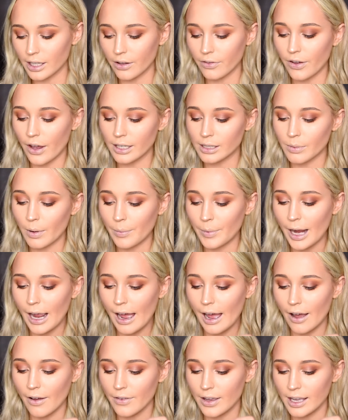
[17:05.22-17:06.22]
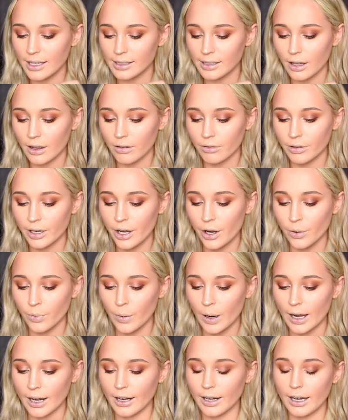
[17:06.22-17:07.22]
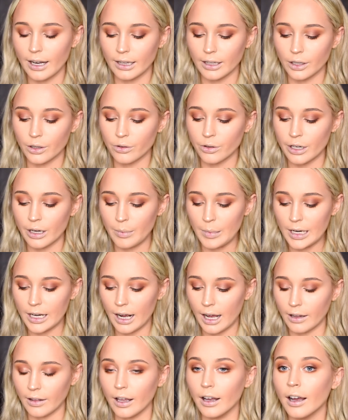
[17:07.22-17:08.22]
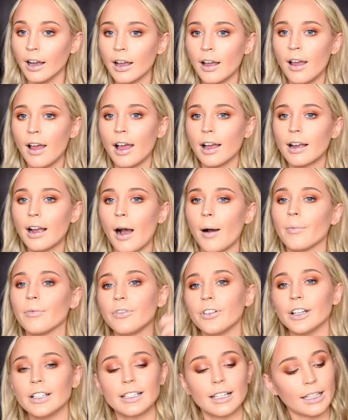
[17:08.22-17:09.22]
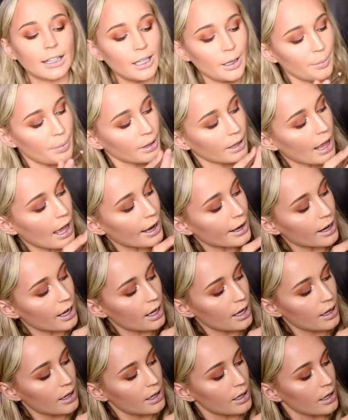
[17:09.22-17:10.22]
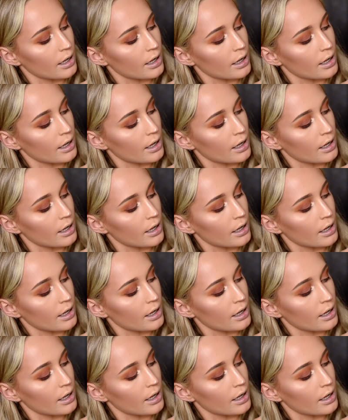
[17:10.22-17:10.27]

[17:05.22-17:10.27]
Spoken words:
So the first one we have is 301 in the creamy colour Comfort Lip Liner.